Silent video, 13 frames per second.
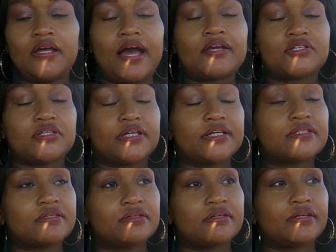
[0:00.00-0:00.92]
actually, it
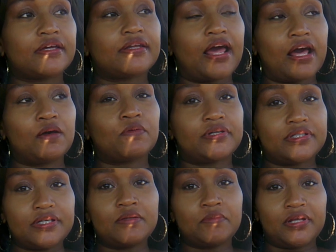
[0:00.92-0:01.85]
took an hour and
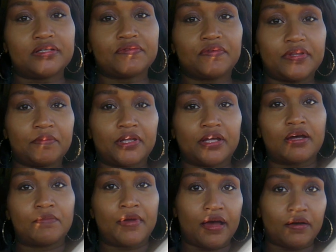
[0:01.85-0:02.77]
10 minutes for them to
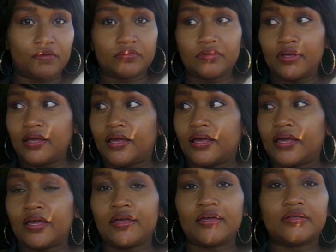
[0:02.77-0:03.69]
come out
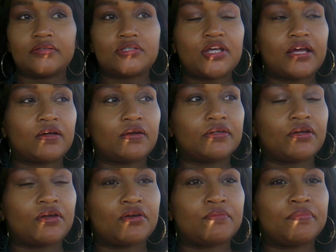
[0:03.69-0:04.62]
and check on
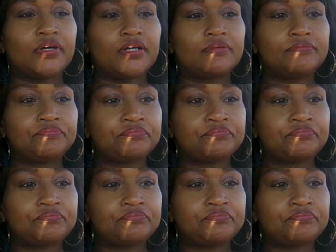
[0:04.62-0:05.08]
her. But